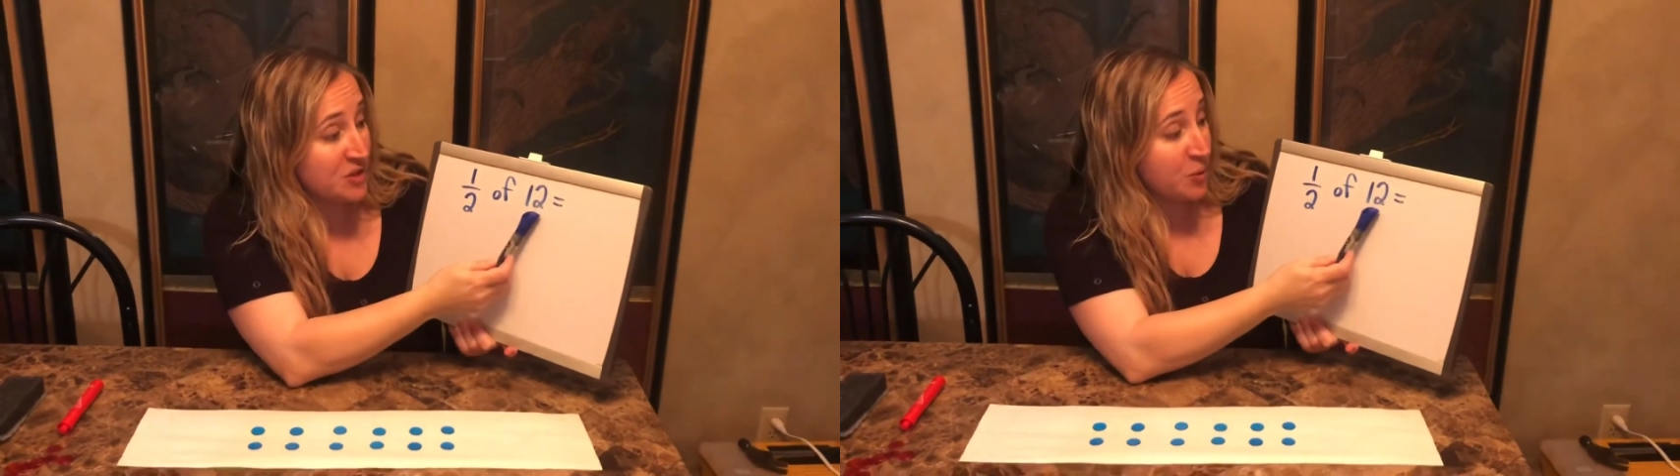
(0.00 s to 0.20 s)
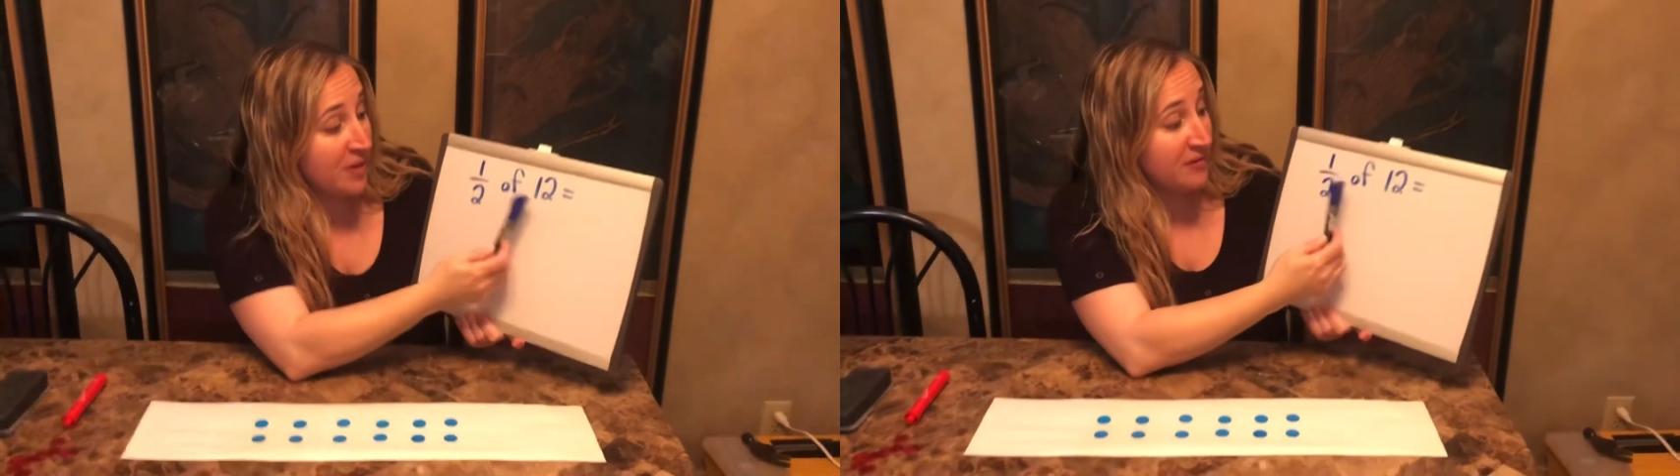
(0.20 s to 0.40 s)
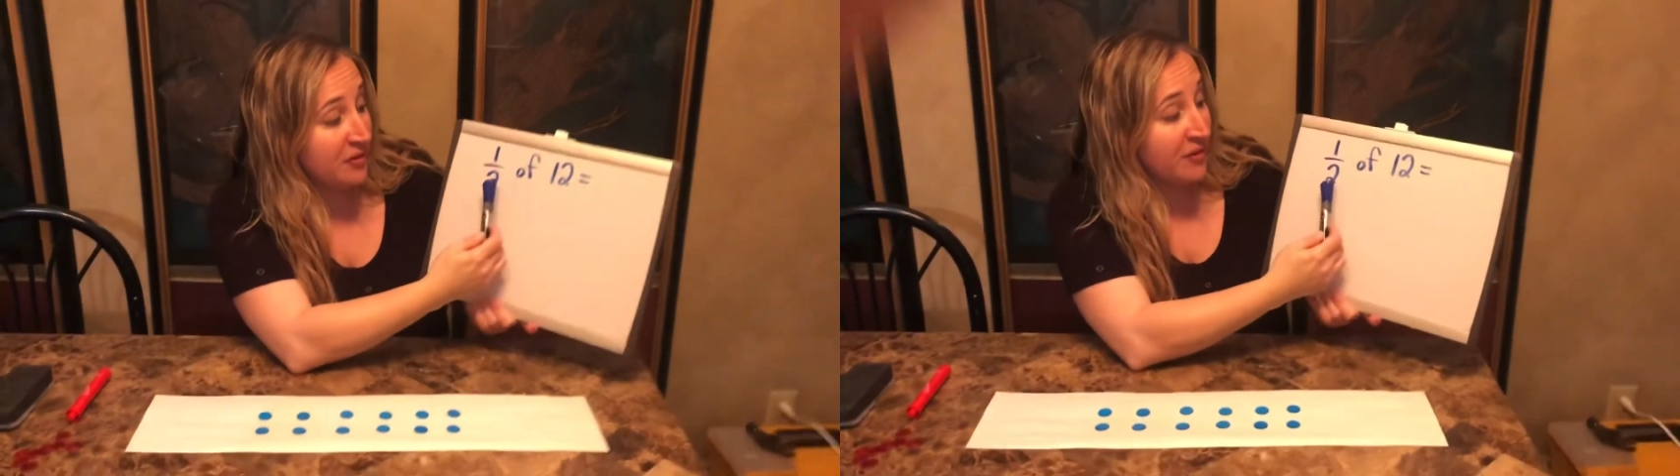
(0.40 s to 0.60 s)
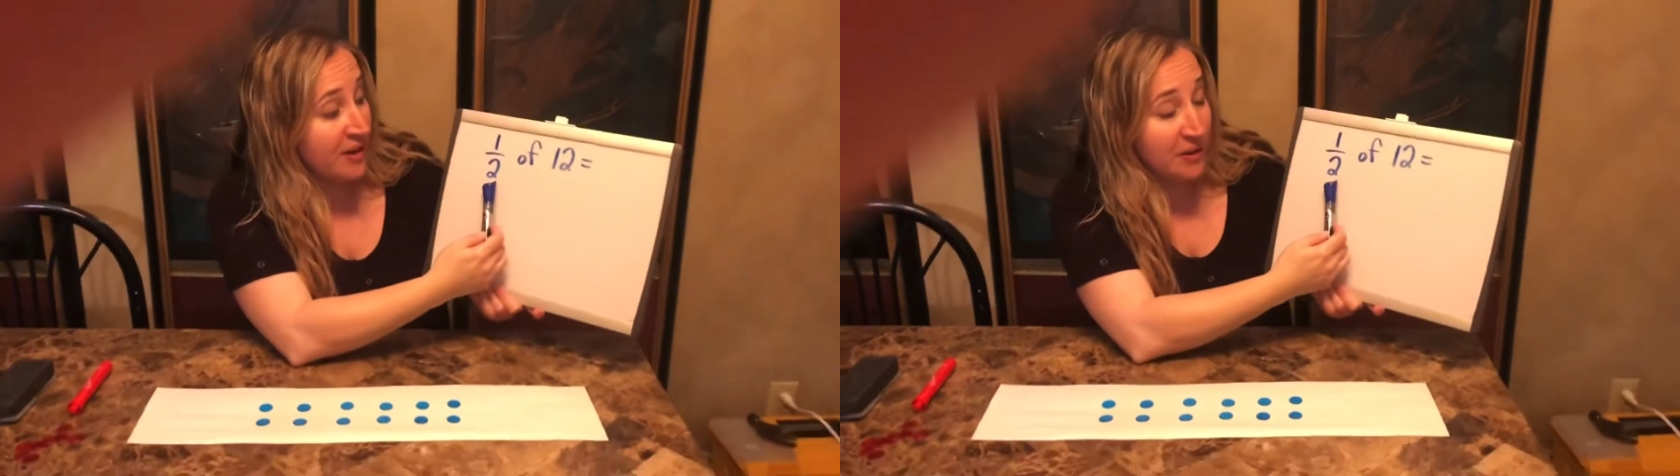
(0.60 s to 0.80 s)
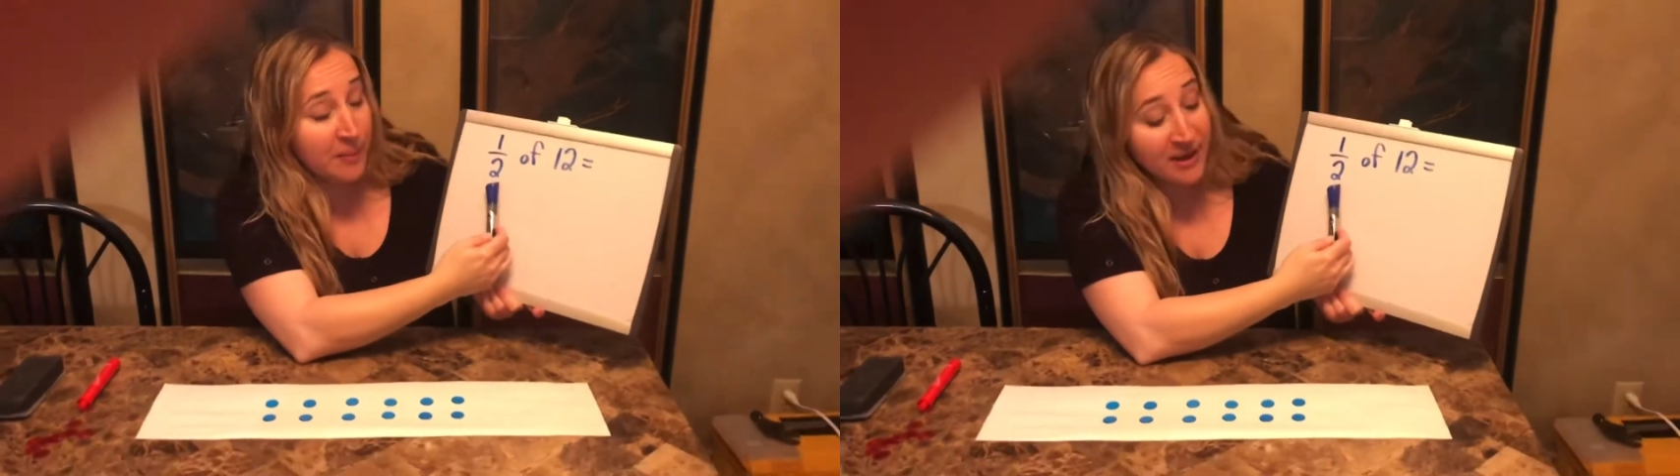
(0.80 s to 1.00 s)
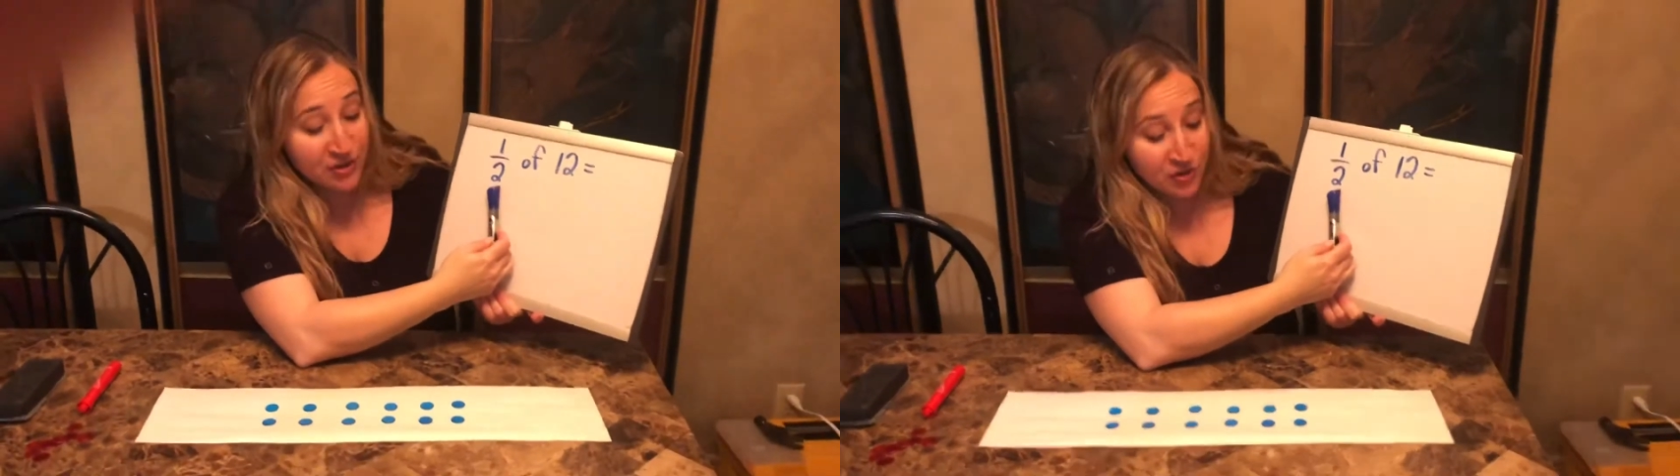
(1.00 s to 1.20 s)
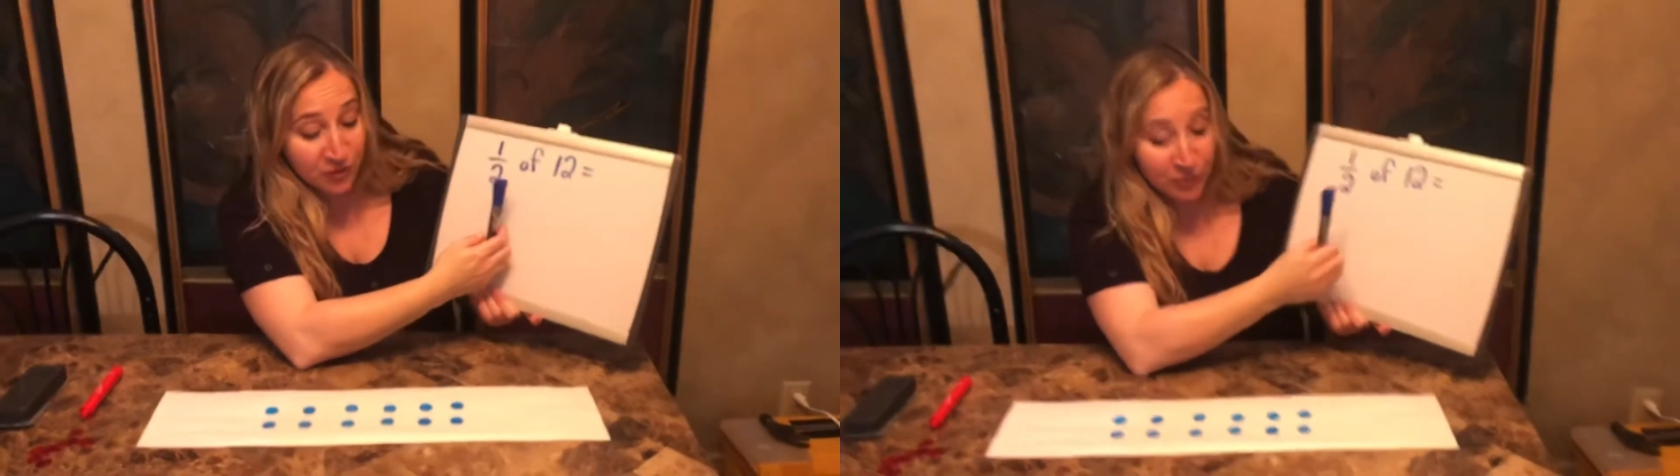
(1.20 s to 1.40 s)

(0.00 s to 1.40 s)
12 divided by 2?